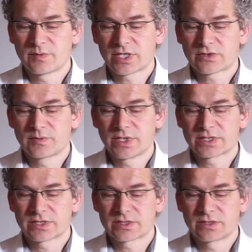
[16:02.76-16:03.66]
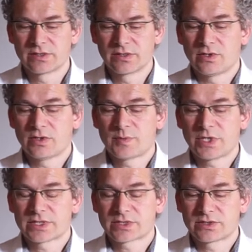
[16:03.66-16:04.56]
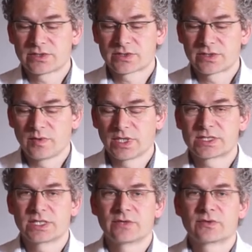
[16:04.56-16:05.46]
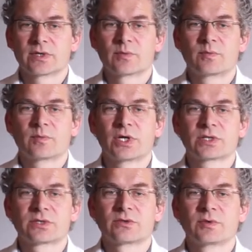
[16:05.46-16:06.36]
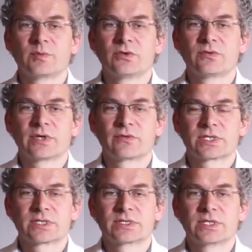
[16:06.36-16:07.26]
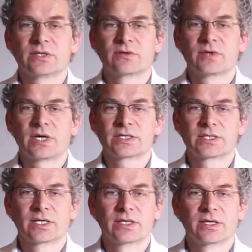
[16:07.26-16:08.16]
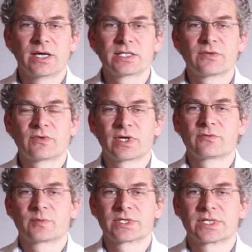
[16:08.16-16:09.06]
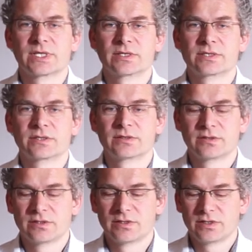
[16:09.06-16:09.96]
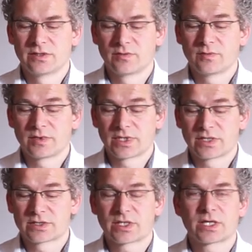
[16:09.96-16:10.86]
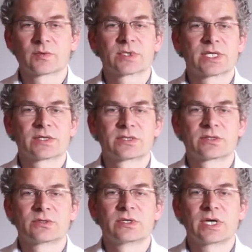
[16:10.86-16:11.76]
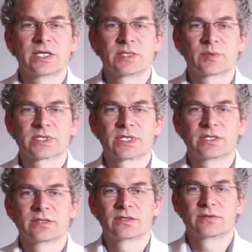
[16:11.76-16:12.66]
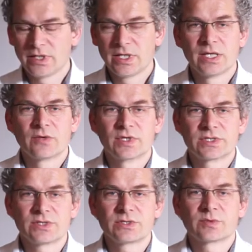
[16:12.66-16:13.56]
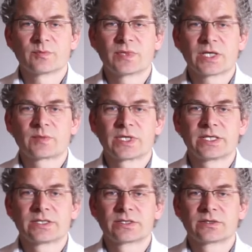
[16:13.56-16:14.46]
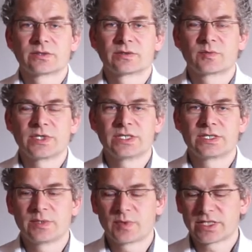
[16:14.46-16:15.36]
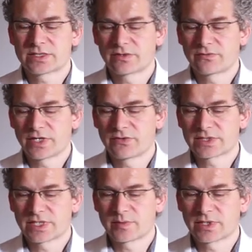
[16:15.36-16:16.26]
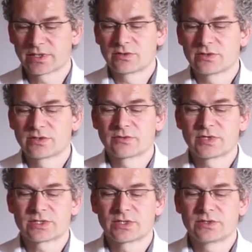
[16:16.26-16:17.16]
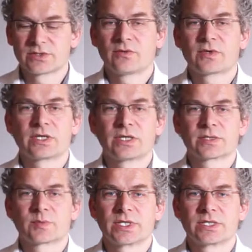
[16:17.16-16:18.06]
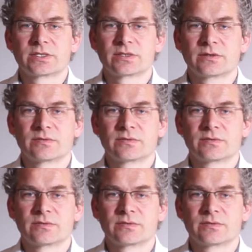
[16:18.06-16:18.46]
micrometers, all particles, we achieved a particle removal efficiency of larger than 95%. The target was set to 90%. Results on PET plates, on PET plates, are very similar to the results of the glass plates.